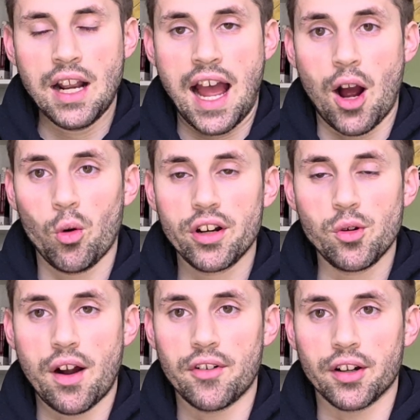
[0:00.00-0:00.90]
how are
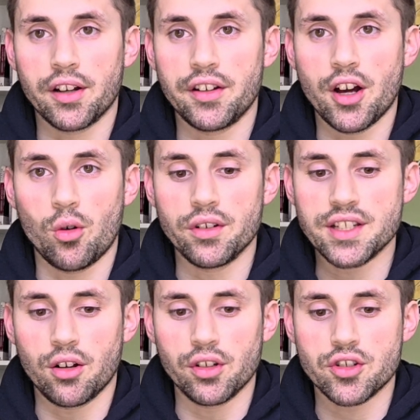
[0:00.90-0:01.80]
you ever going to know
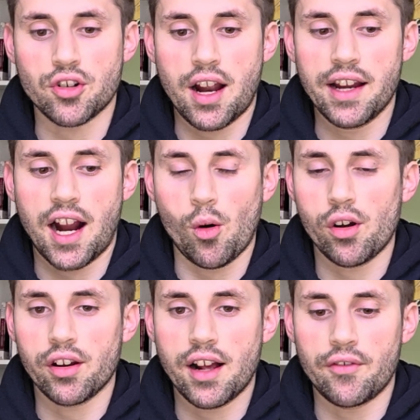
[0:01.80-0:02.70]
until you try? How are
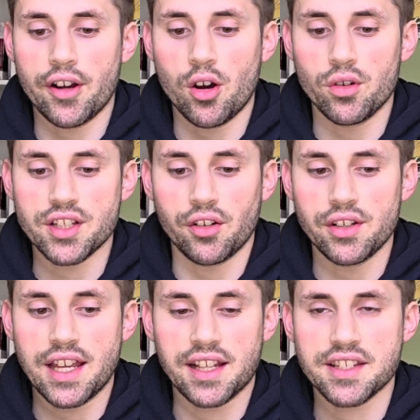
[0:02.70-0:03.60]
you going to ever know until you
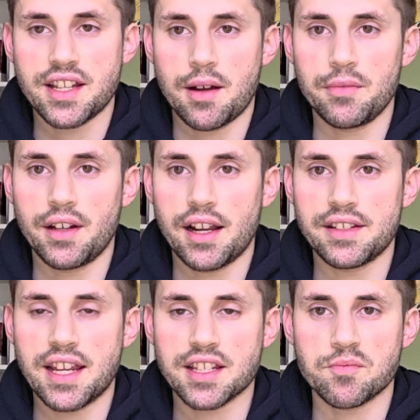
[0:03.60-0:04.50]
take a step? You got to
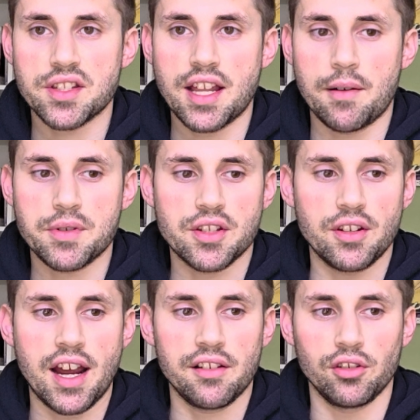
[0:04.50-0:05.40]
take some steps.
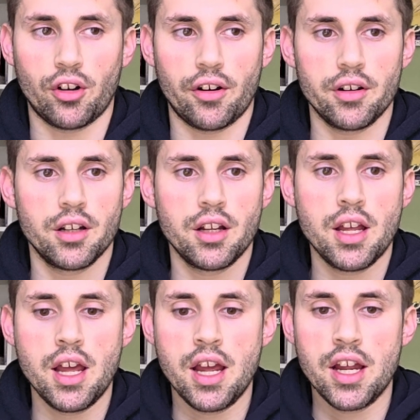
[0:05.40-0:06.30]
You got to learn.
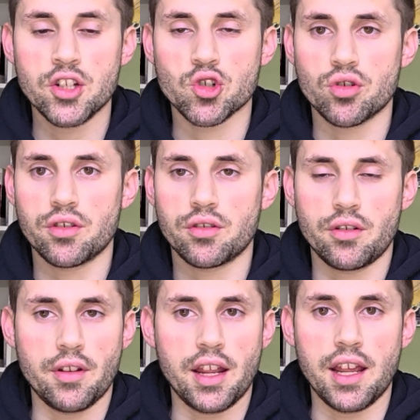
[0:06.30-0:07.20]

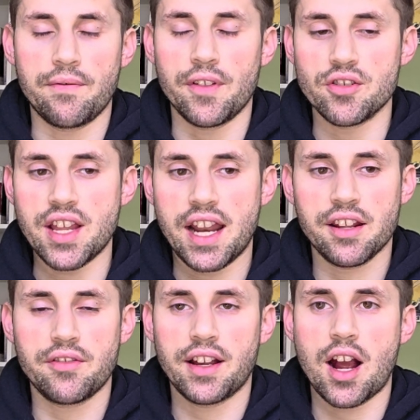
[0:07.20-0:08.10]
If there's
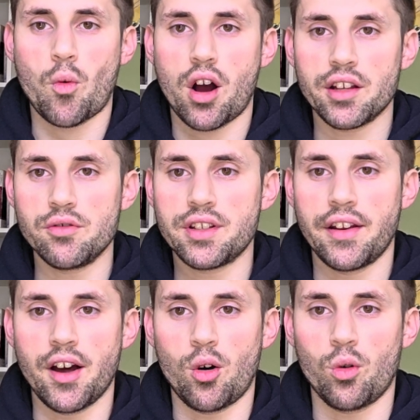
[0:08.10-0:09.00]
anything I want you to
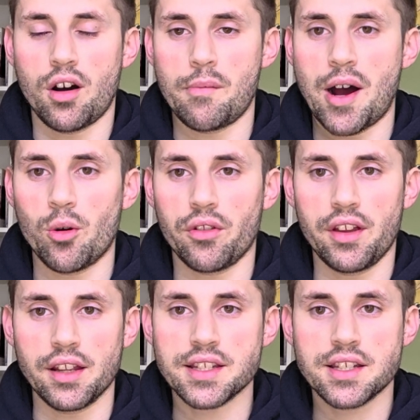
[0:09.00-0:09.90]
know about
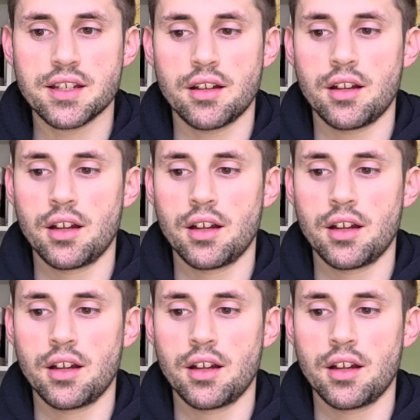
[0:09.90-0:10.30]
this